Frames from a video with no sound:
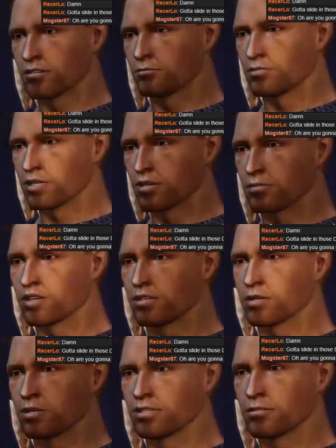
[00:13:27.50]
You haven't
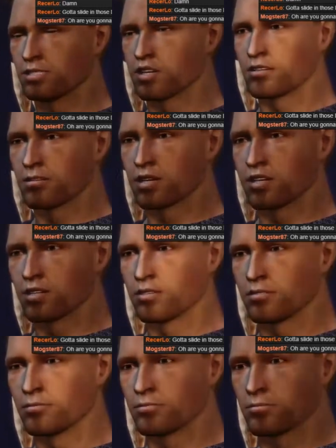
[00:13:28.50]
forgotten already, have you?
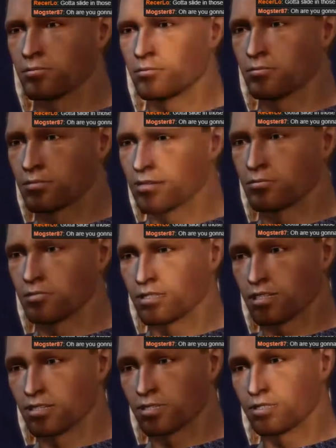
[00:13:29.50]

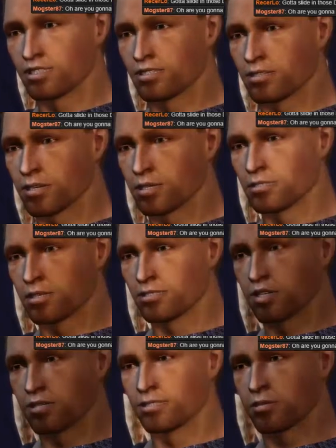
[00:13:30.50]
Let's see, I was in
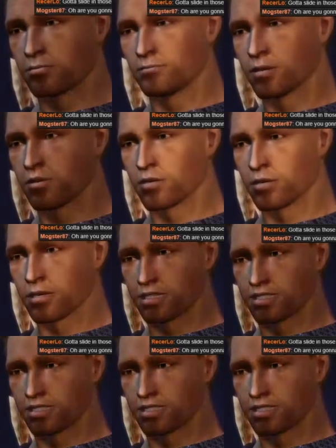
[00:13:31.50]
the Chantry before.